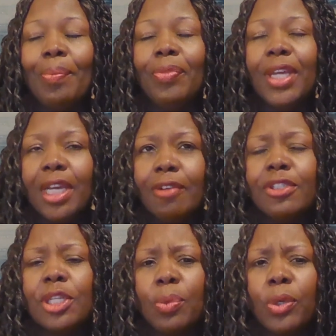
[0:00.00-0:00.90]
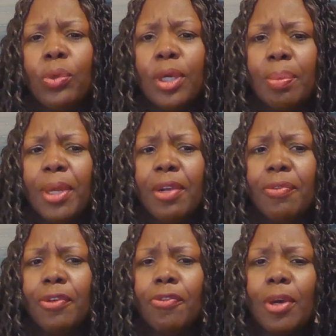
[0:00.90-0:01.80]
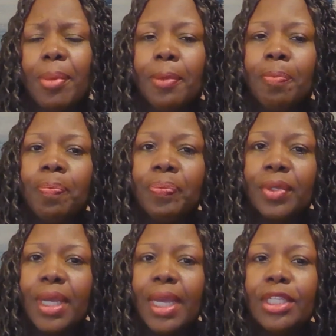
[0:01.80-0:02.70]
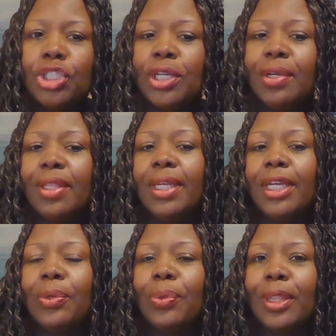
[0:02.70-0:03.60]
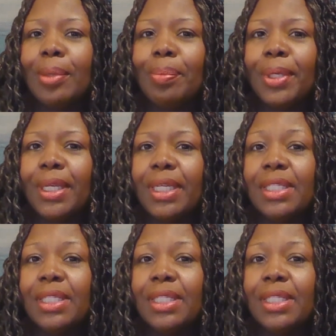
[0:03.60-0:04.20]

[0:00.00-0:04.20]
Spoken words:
Think of someone who could benefit from it and share the link with them, please.